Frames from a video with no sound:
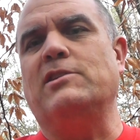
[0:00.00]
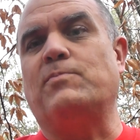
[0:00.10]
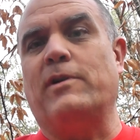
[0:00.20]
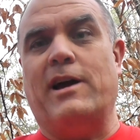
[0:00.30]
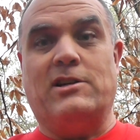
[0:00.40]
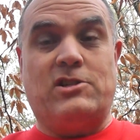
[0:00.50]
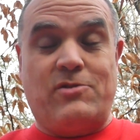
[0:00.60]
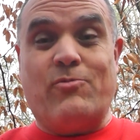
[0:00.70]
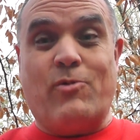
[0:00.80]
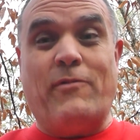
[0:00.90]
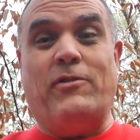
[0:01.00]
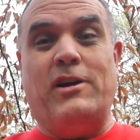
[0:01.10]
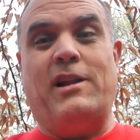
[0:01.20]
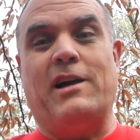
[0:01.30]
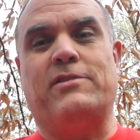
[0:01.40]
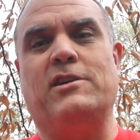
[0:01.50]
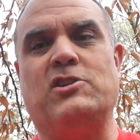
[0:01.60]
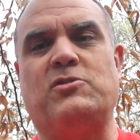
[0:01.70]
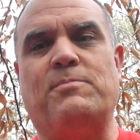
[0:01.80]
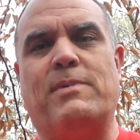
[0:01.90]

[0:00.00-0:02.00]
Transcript: is pronounced roughly like this: